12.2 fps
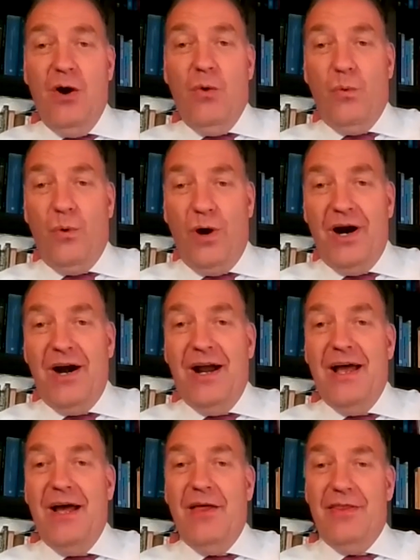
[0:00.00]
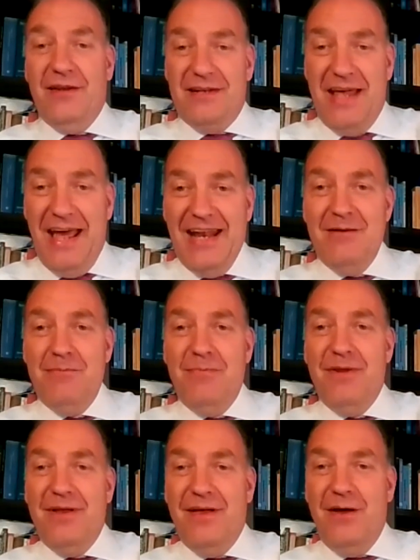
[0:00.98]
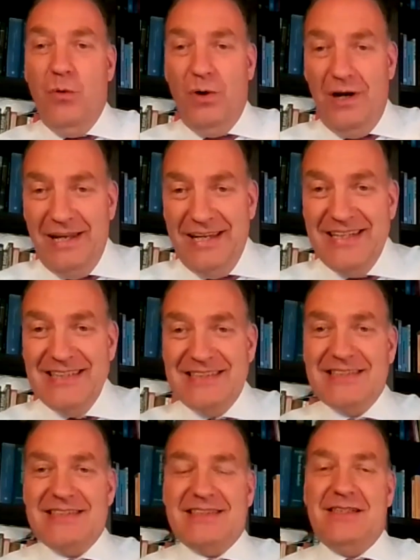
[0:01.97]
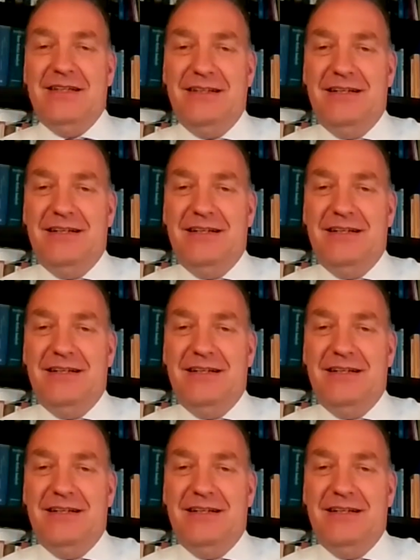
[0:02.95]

where the 10 least